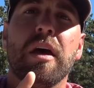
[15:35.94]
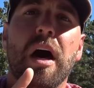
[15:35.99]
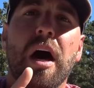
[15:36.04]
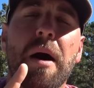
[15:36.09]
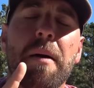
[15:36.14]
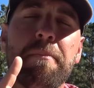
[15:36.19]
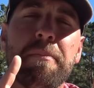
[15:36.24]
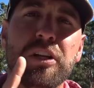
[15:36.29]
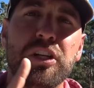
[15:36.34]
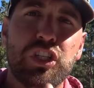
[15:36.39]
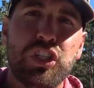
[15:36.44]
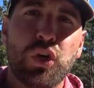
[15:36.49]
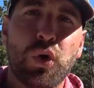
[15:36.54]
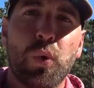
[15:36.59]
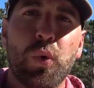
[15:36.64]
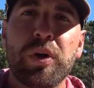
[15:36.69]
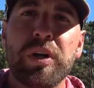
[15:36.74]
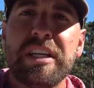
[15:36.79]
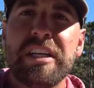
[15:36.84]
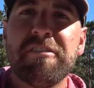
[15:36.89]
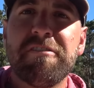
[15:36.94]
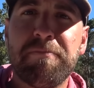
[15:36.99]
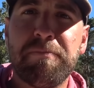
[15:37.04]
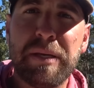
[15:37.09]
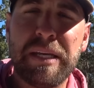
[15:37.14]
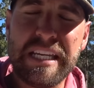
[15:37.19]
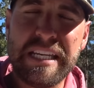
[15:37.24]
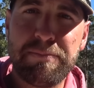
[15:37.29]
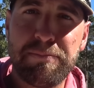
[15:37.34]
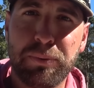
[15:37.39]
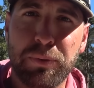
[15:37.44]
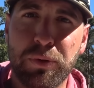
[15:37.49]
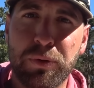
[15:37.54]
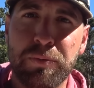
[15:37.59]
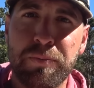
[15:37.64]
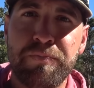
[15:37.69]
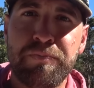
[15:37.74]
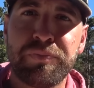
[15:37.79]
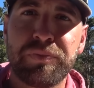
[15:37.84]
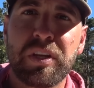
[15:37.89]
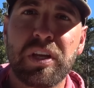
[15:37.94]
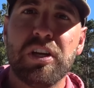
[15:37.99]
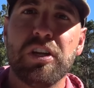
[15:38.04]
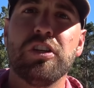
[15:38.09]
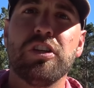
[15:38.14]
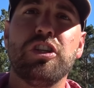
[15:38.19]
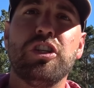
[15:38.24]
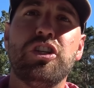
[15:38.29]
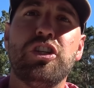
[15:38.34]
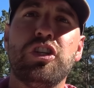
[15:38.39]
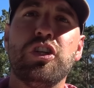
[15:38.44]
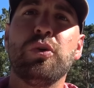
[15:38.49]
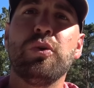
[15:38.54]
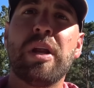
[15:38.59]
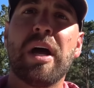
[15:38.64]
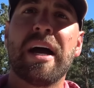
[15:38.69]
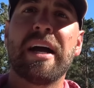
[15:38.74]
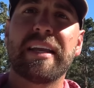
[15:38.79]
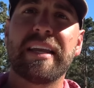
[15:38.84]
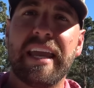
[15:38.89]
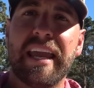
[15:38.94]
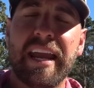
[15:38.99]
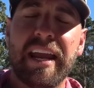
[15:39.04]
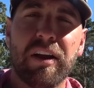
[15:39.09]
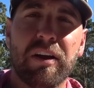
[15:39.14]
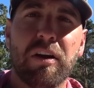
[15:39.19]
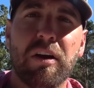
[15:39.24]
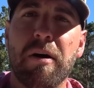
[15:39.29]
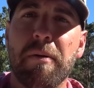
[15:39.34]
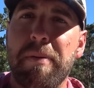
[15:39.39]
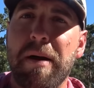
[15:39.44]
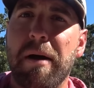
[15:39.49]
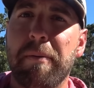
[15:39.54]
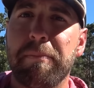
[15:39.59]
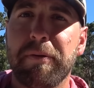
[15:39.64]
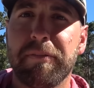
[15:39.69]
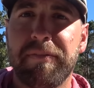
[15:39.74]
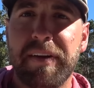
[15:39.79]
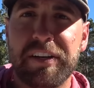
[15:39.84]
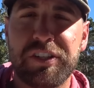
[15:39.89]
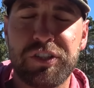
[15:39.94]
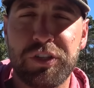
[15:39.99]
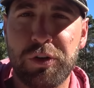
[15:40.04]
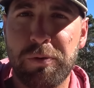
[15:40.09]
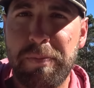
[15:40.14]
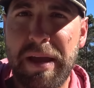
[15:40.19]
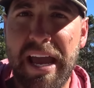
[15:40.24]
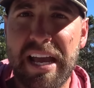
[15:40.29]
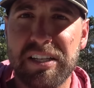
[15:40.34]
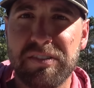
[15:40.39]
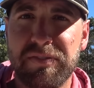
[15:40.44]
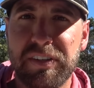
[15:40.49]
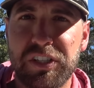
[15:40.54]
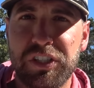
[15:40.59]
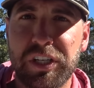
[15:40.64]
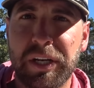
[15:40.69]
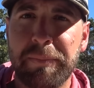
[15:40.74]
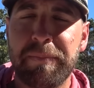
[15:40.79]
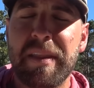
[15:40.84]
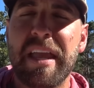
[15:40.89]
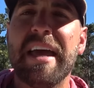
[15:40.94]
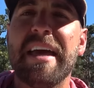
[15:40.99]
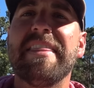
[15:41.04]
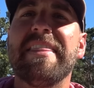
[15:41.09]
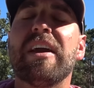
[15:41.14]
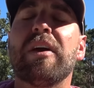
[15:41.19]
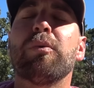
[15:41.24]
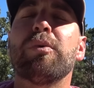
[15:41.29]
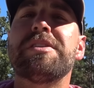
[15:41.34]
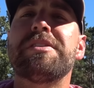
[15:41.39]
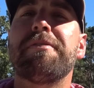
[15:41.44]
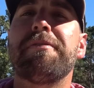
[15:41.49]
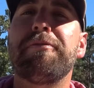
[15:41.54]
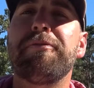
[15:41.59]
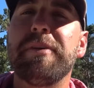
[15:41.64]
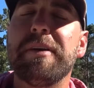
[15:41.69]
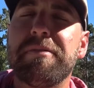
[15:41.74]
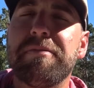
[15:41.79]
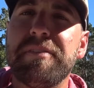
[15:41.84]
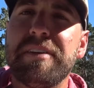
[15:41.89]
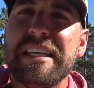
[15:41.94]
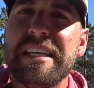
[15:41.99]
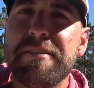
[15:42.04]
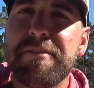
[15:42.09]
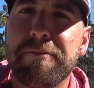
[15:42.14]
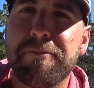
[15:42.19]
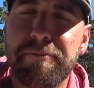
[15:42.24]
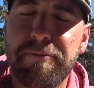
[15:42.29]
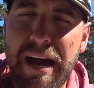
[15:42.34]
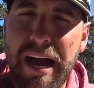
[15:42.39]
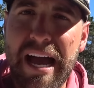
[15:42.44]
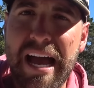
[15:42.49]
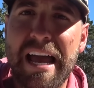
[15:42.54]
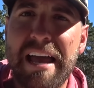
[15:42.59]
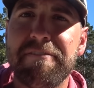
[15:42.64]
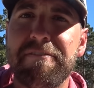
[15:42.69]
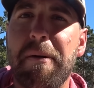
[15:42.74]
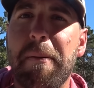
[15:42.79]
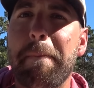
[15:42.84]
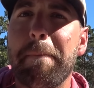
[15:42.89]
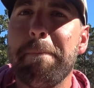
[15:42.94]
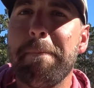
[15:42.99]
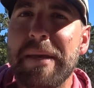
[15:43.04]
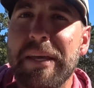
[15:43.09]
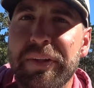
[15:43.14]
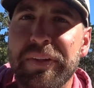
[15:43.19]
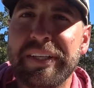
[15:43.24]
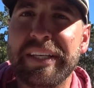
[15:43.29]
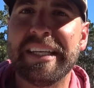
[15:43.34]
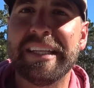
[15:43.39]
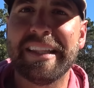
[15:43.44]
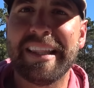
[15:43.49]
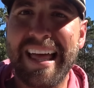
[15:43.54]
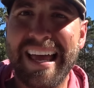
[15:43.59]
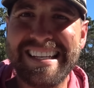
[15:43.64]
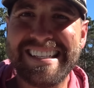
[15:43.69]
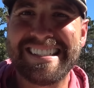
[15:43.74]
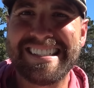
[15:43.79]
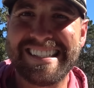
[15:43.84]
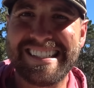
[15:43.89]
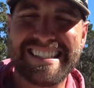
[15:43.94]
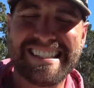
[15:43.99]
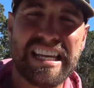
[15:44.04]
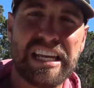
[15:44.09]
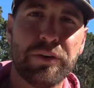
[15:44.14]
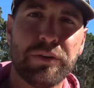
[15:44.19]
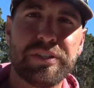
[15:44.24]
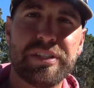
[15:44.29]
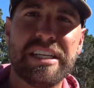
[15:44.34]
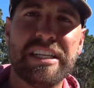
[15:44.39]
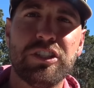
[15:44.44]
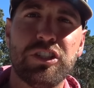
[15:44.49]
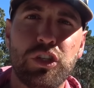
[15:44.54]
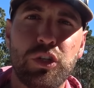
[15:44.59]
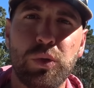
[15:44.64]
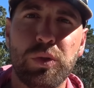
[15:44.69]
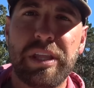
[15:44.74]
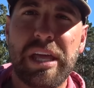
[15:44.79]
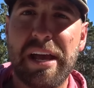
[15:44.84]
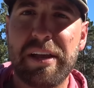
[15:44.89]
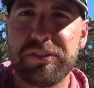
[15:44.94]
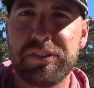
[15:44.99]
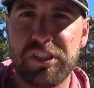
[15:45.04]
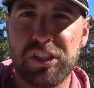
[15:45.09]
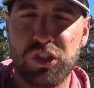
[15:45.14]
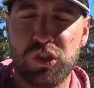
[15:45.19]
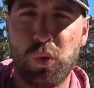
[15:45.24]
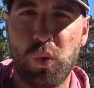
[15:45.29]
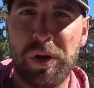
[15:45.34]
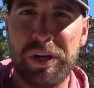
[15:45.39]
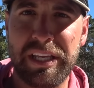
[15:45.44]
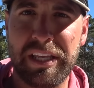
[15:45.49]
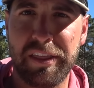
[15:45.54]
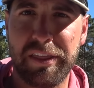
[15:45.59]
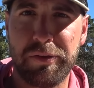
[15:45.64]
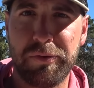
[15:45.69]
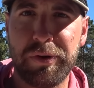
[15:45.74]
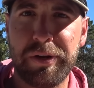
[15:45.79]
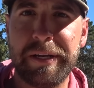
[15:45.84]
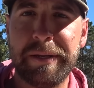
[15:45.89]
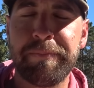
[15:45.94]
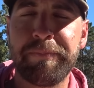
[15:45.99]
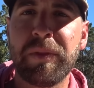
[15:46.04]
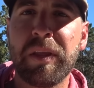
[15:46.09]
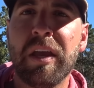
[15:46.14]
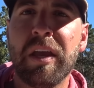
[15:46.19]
a majority of people do not care about professional bass fishing. There was 55 million license sales in 2023.